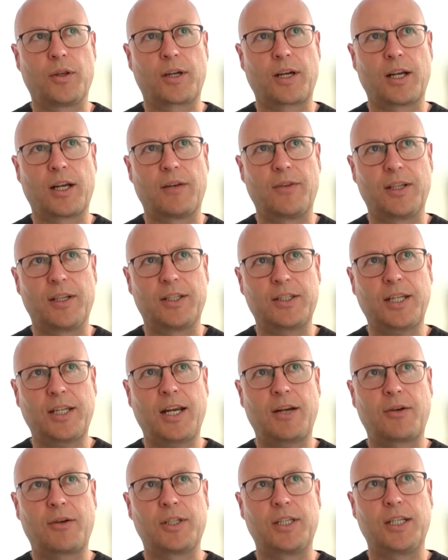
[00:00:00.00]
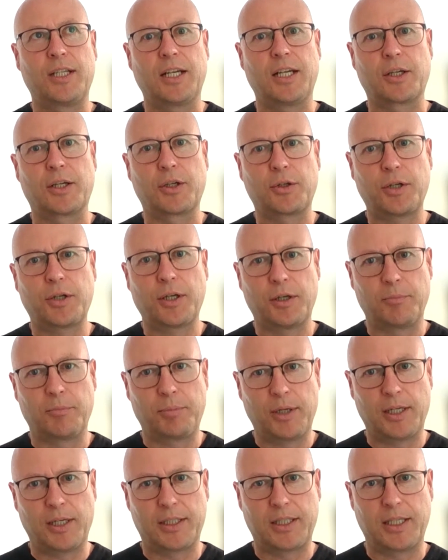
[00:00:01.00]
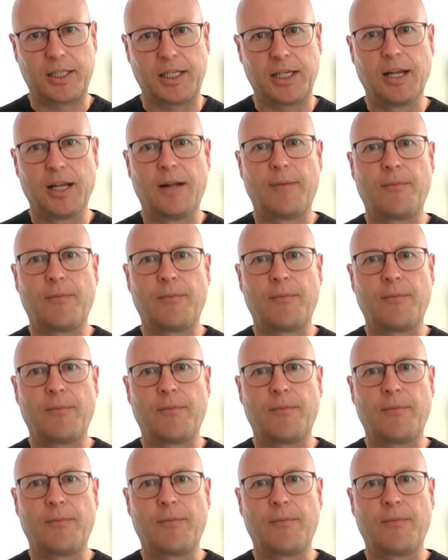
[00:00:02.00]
a kind of integrity and credibility